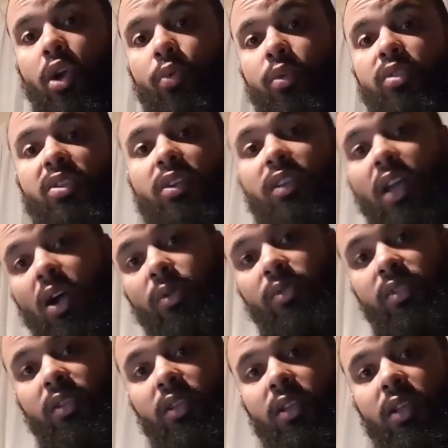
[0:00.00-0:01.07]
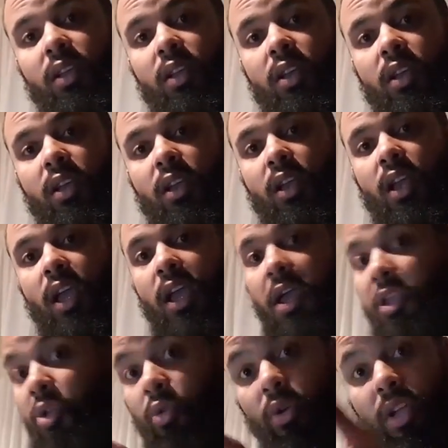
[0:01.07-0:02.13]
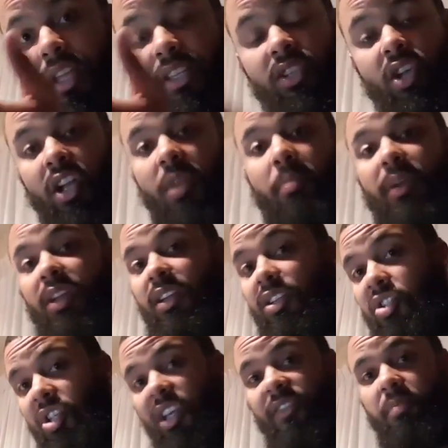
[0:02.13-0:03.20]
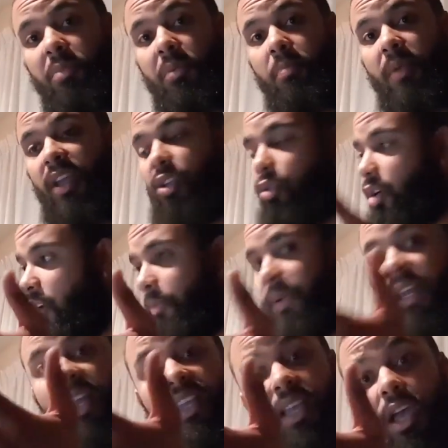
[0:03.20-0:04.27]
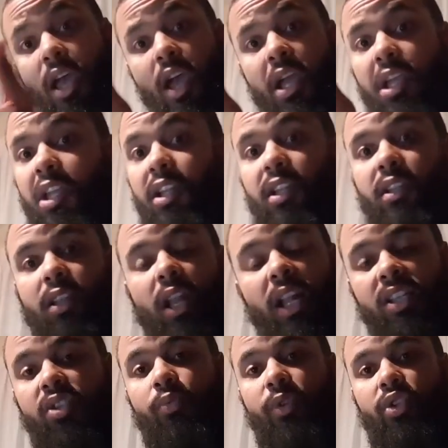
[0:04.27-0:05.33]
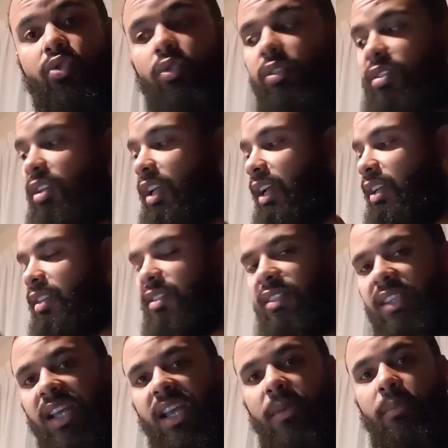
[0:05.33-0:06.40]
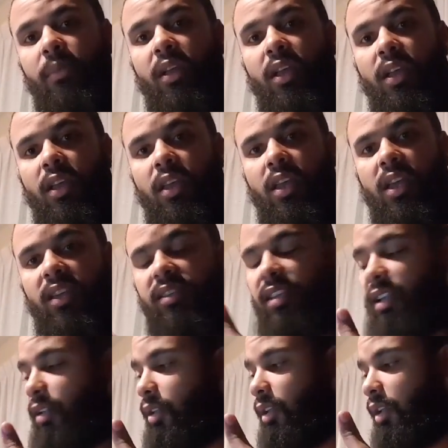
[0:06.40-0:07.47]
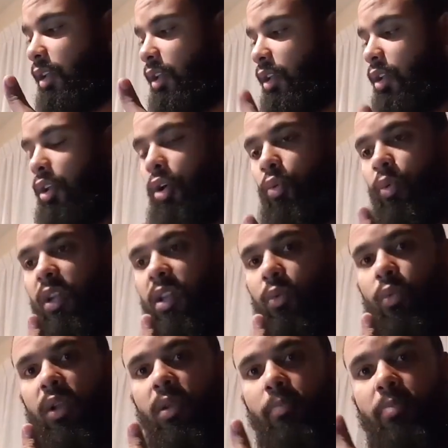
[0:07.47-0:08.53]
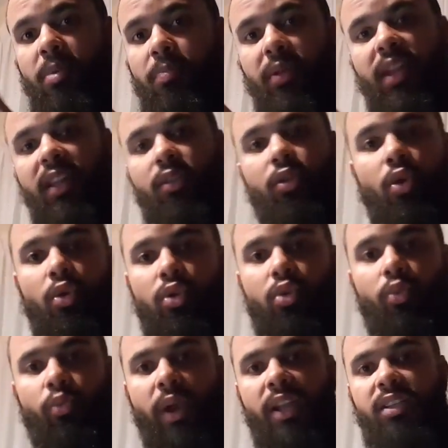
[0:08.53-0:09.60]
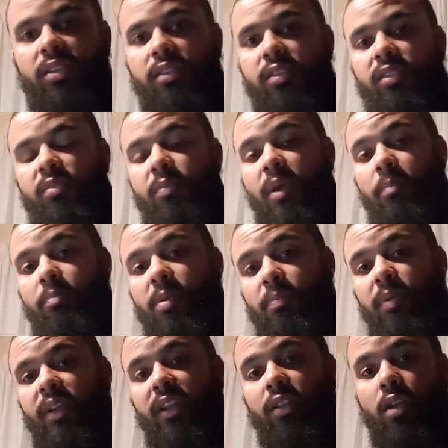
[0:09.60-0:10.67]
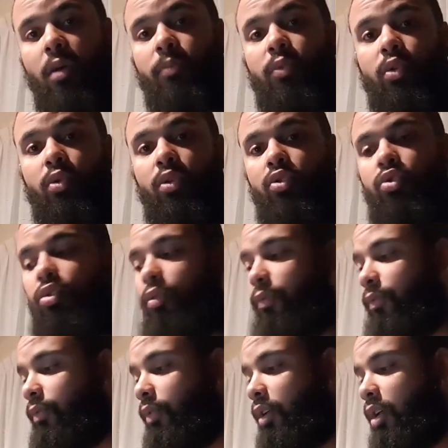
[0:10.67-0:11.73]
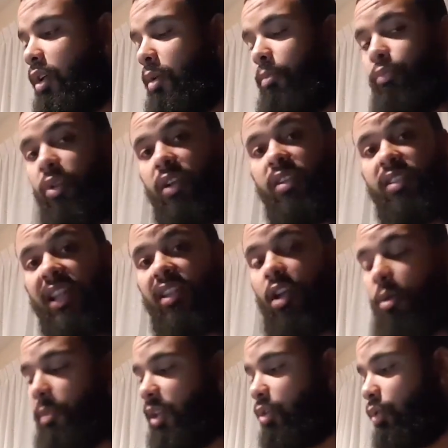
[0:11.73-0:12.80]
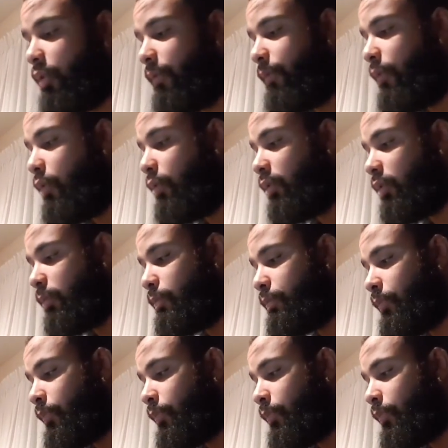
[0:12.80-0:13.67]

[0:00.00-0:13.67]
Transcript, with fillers: euros a thousand, you it's gonna be an achievement, man. You're gonna be like, hey, that's rejoicing. And the same is it you know, with, with people that turn to righteousness, man, people that come to the truth, brothers that come into the fold.